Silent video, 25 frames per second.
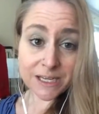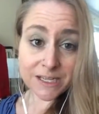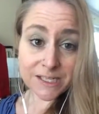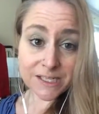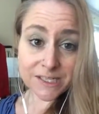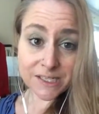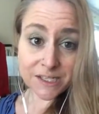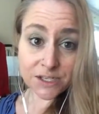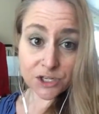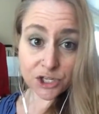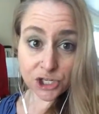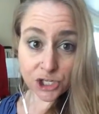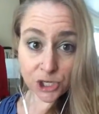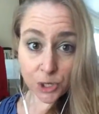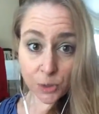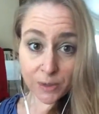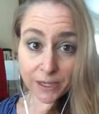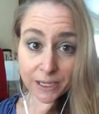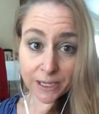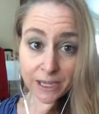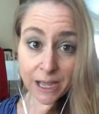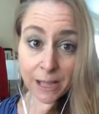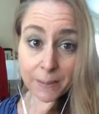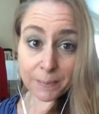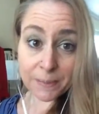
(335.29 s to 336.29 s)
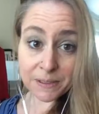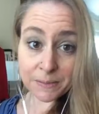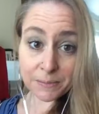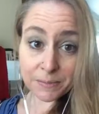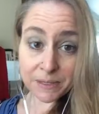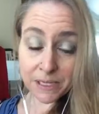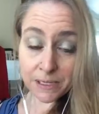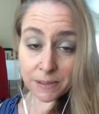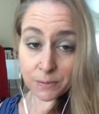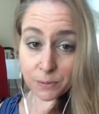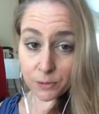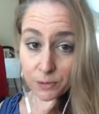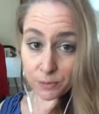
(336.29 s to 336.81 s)
it's the showing up and
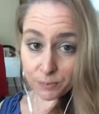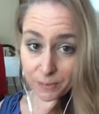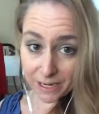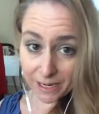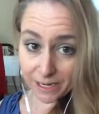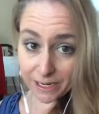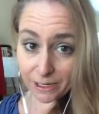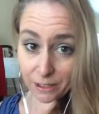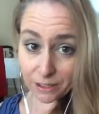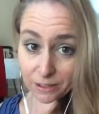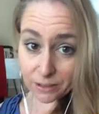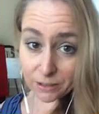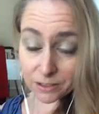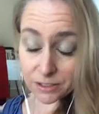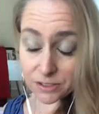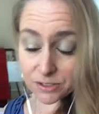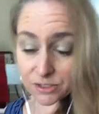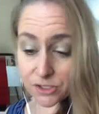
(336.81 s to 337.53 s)
being prepared.